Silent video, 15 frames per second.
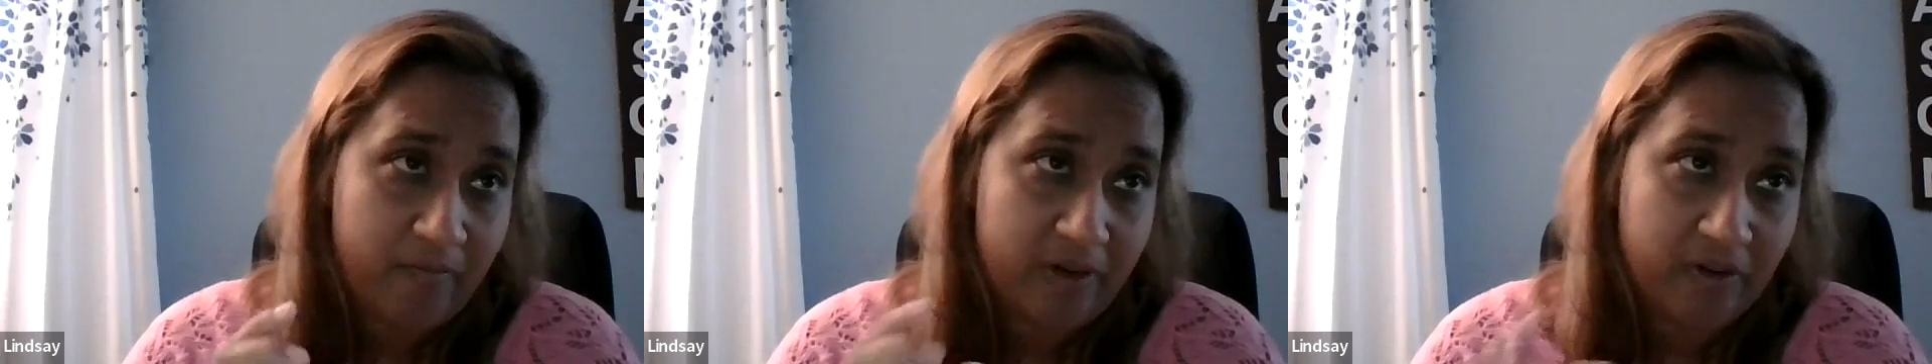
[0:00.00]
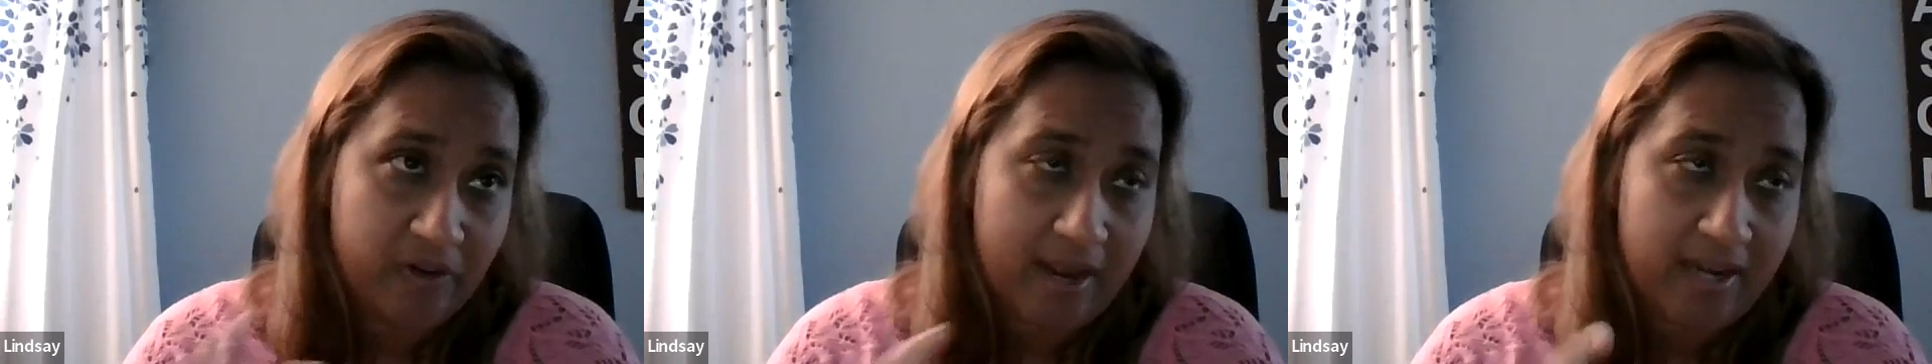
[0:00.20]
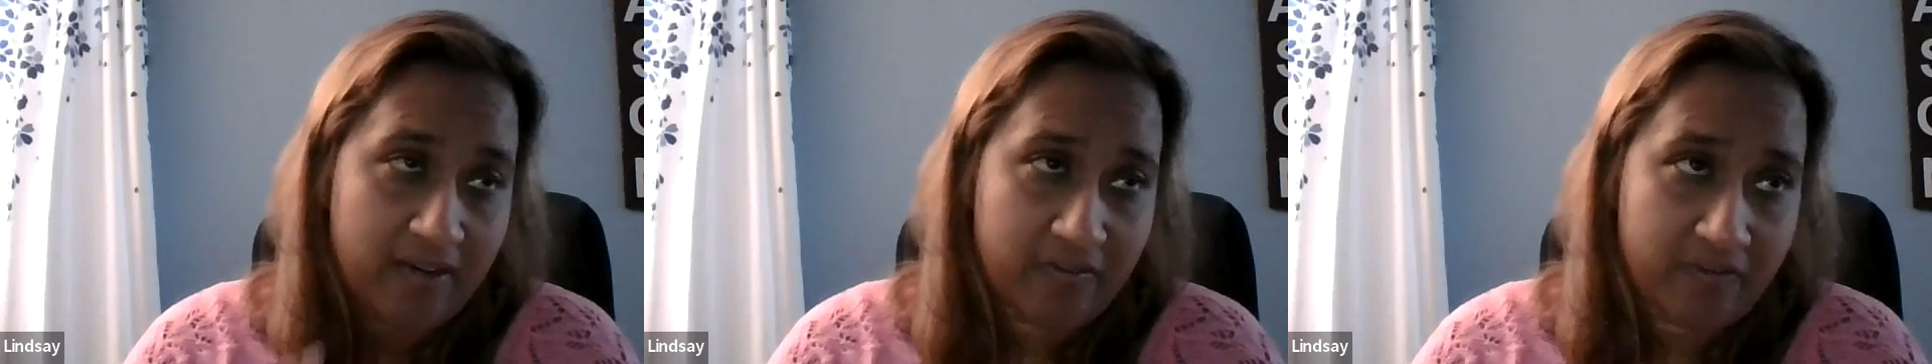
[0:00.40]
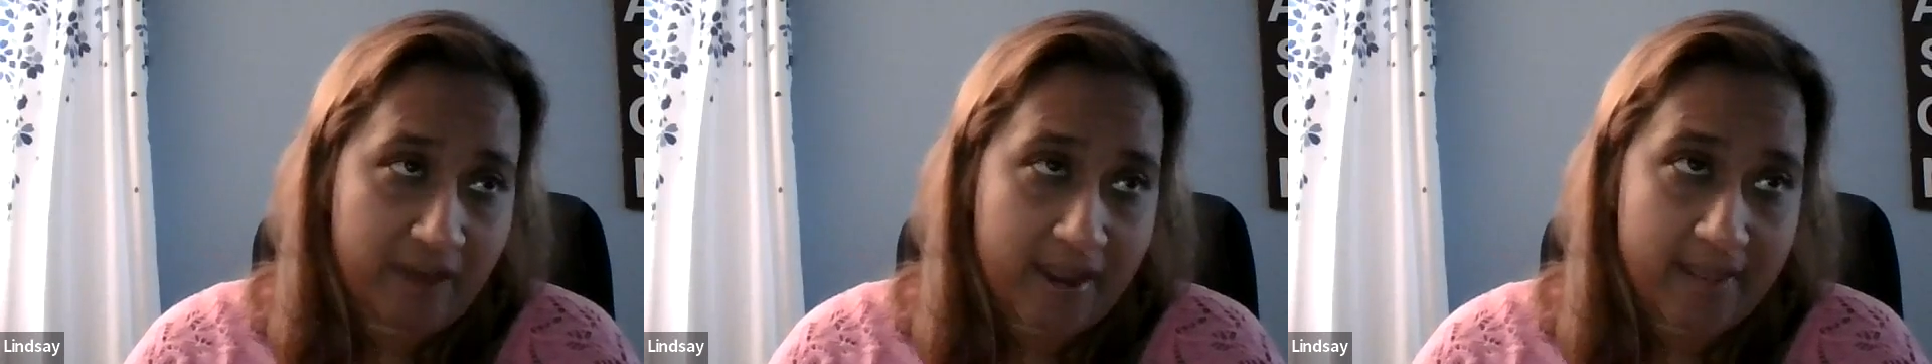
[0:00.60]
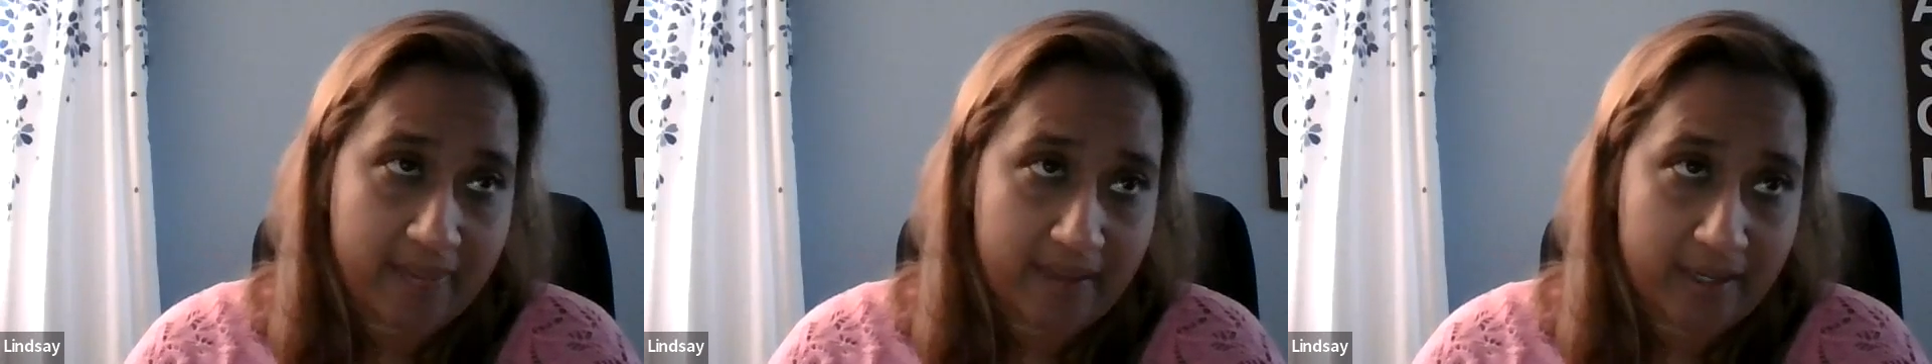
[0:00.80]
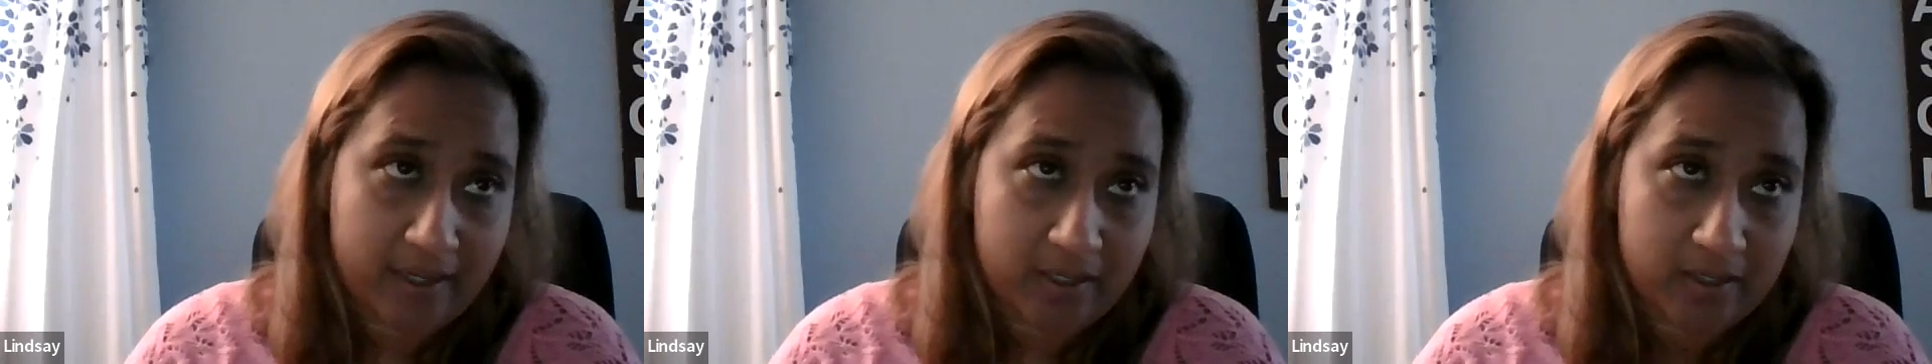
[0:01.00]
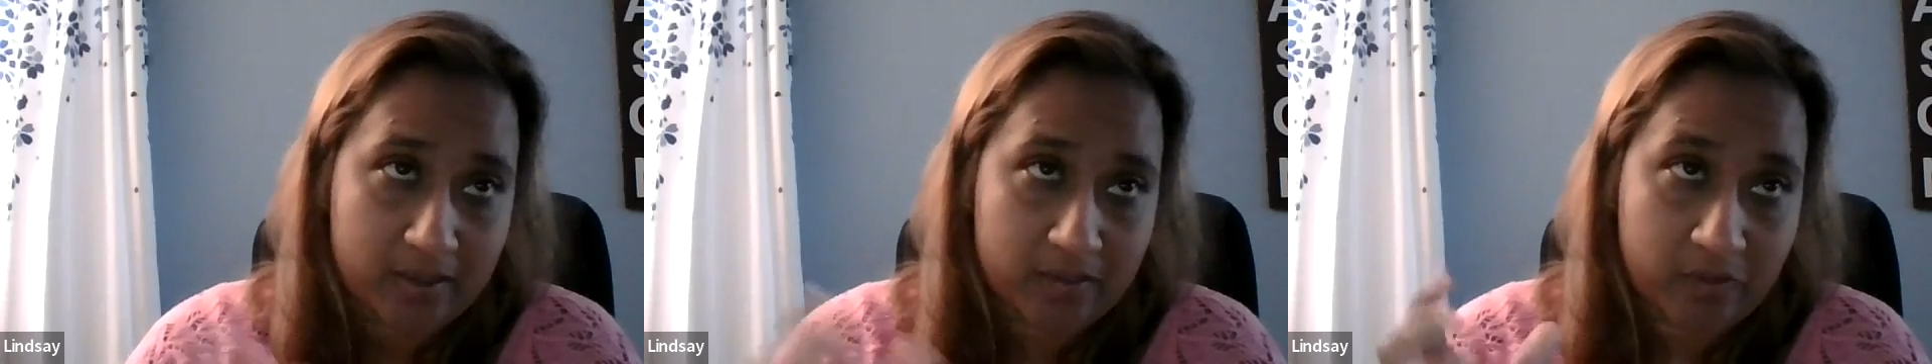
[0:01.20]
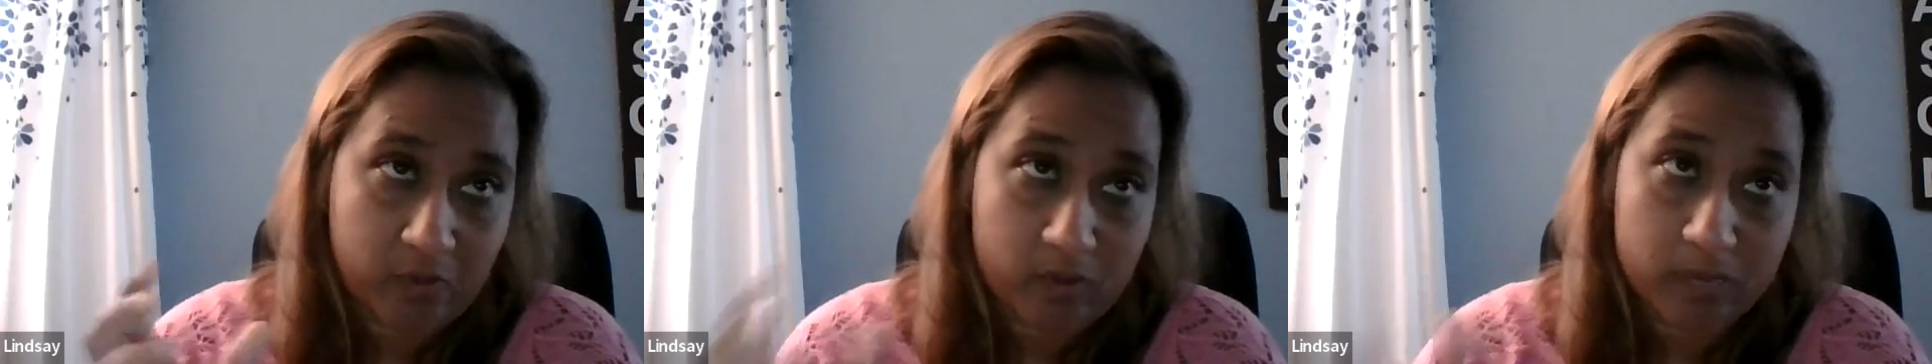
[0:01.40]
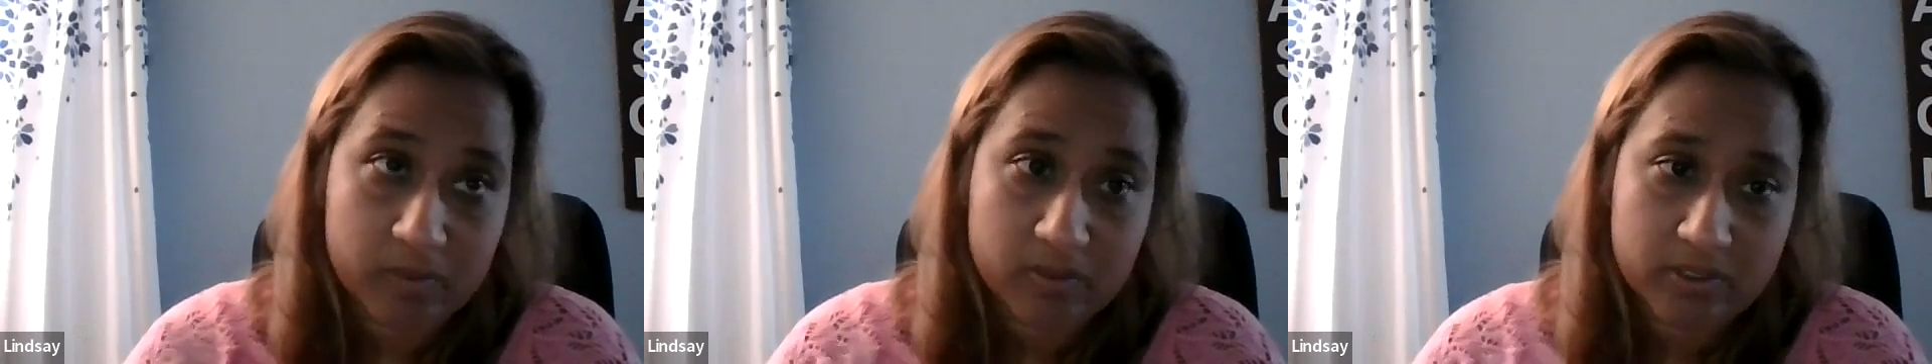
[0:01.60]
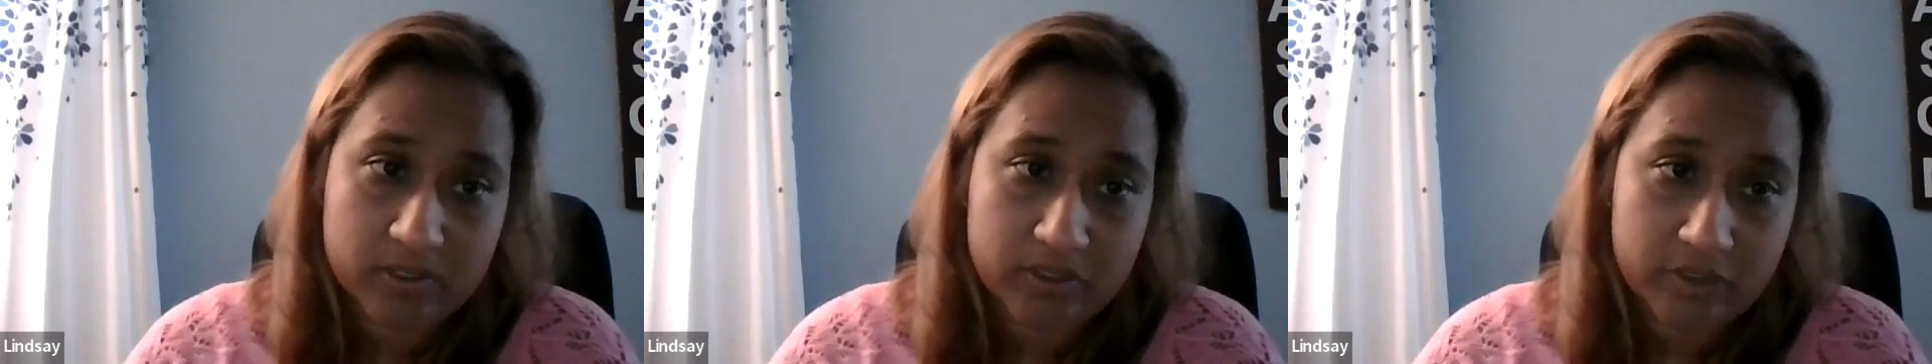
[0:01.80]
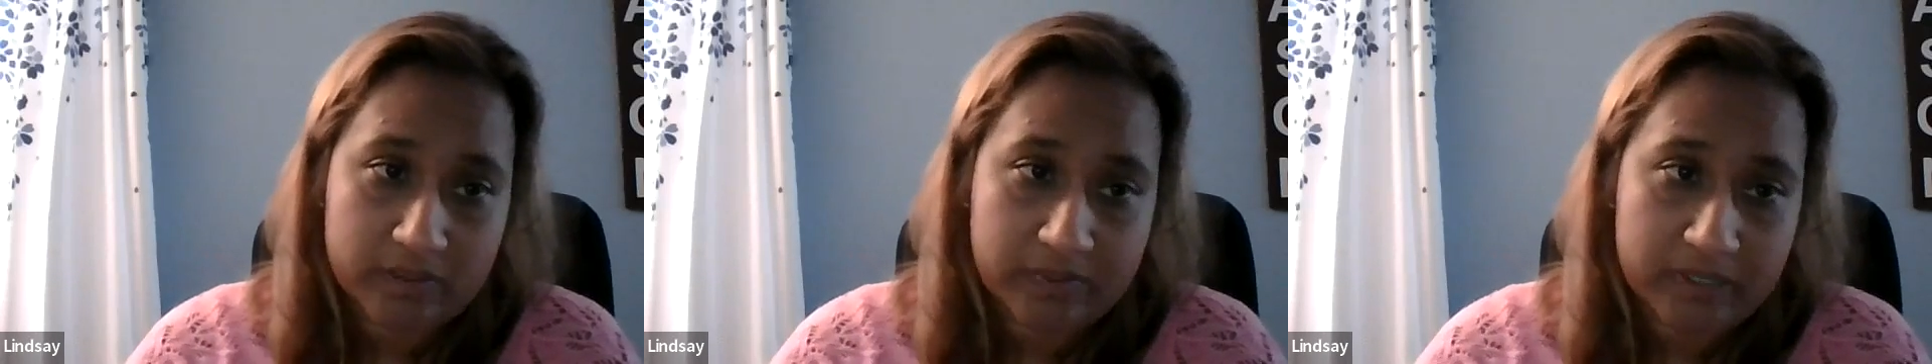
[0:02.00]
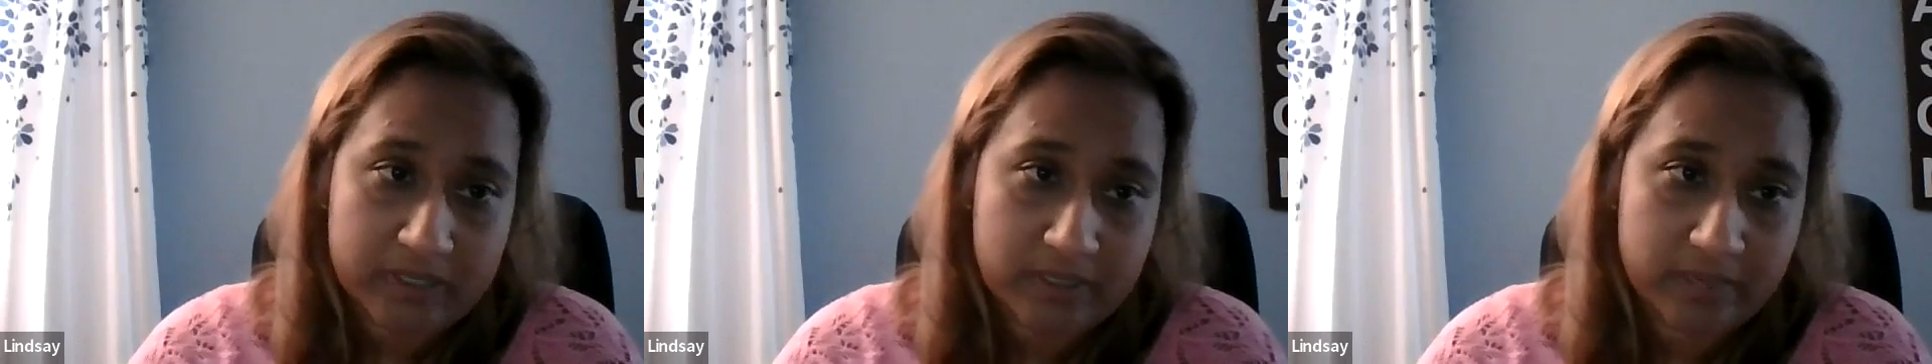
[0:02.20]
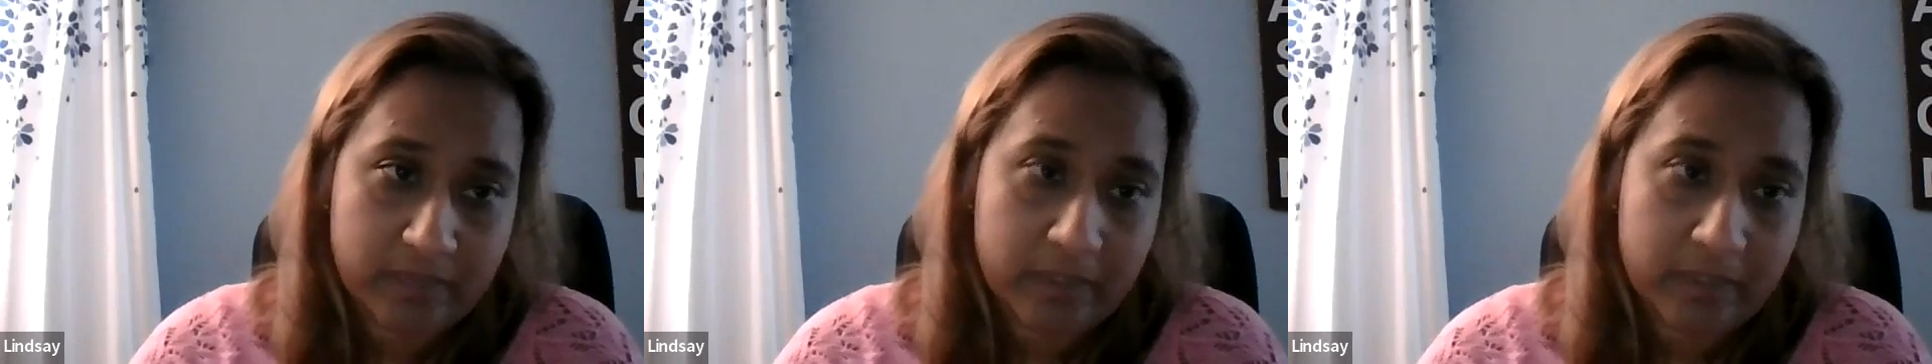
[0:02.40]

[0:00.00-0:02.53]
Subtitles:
been trying to find like a formal description,